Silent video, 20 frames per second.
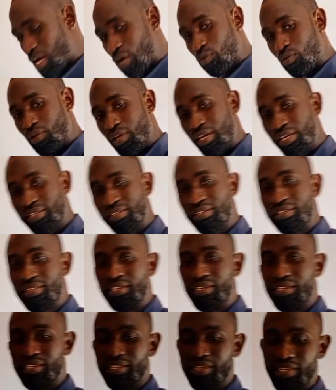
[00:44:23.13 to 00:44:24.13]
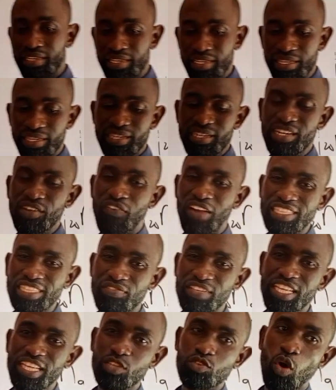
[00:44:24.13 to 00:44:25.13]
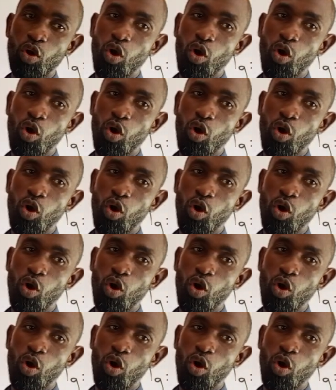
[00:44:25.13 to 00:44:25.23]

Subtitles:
to calculate the refractive index